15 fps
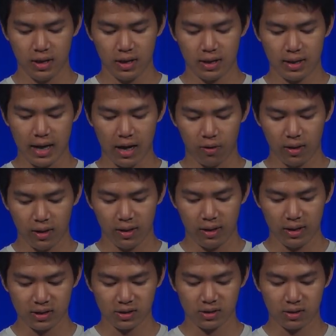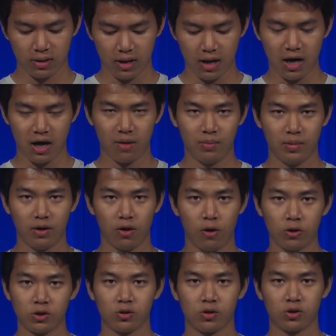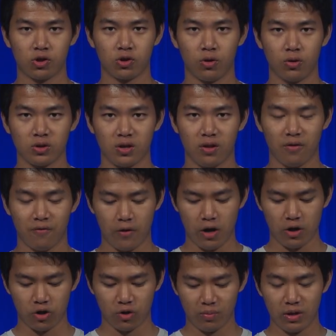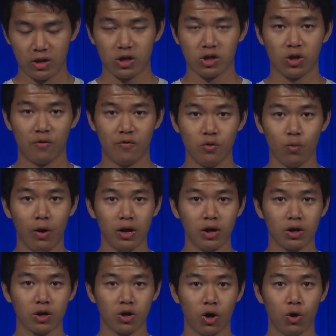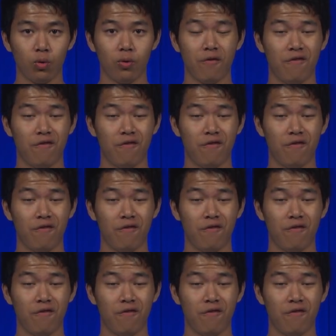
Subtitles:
Now, this knob also controls the volume. So if you want to go